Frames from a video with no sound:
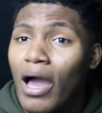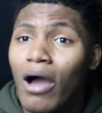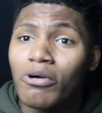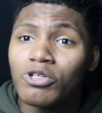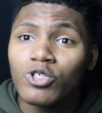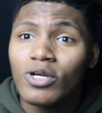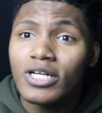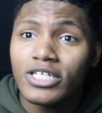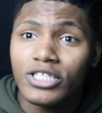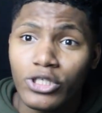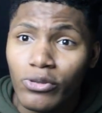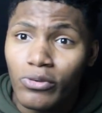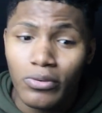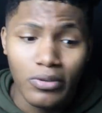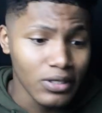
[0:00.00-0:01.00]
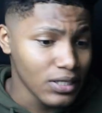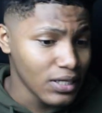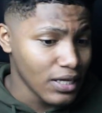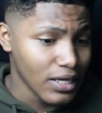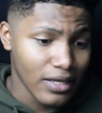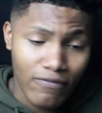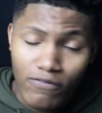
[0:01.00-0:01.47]
y'all enjoyed it too.
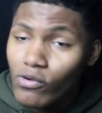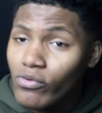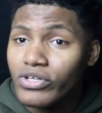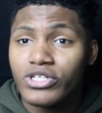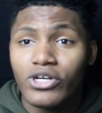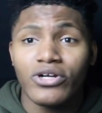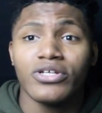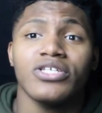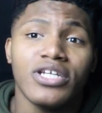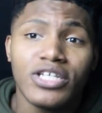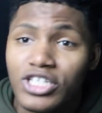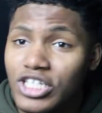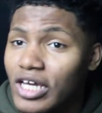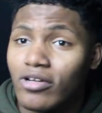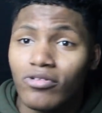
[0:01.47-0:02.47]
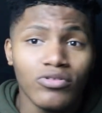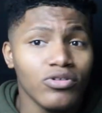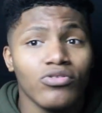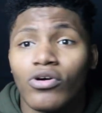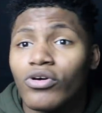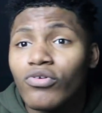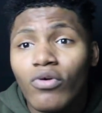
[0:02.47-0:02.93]
If you return to the channel,
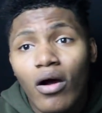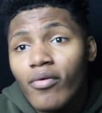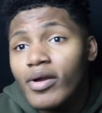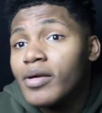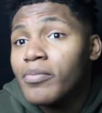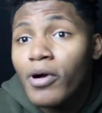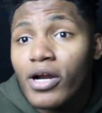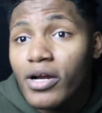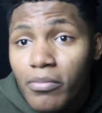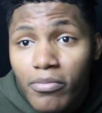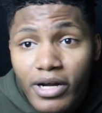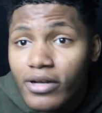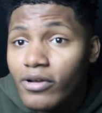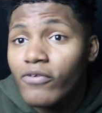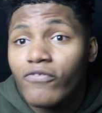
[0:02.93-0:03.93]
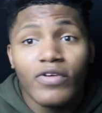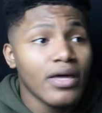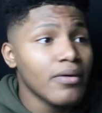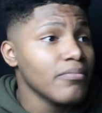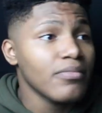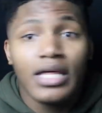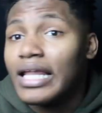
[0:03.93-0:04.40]
you know you're already a part of the Brando
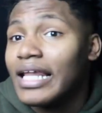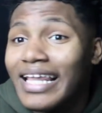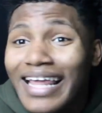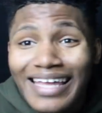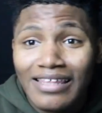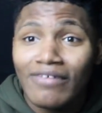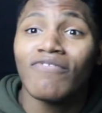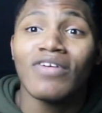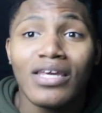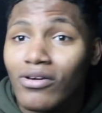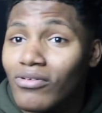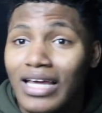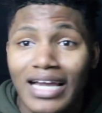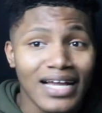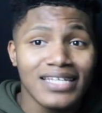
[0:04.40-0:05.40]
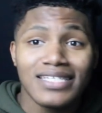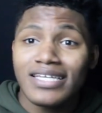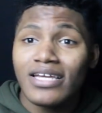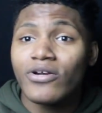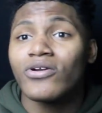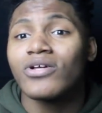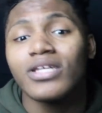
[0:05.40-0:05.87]
fam. Like the video like I
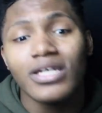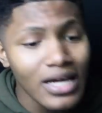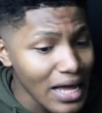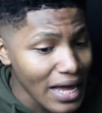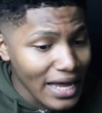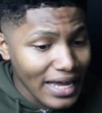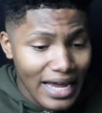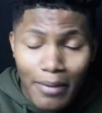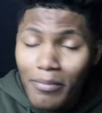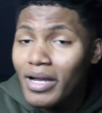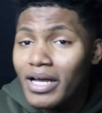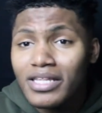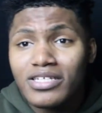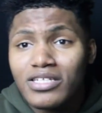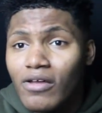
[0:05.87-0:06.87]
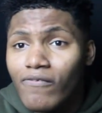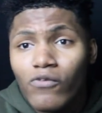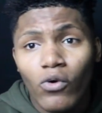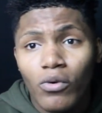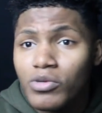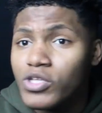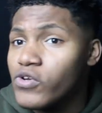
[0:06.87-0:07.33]
said earlier. Comment other stuff
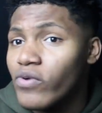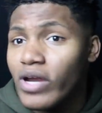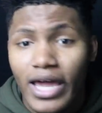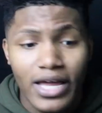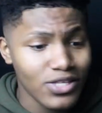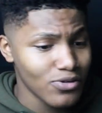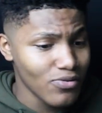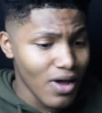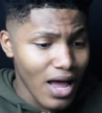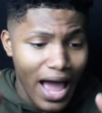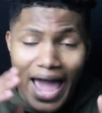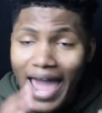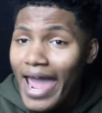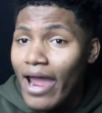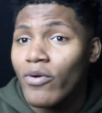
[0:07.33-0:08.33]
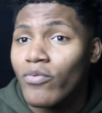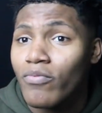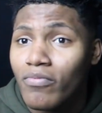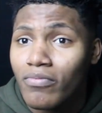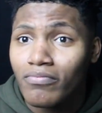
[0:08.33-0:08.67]
you want me to react to. I had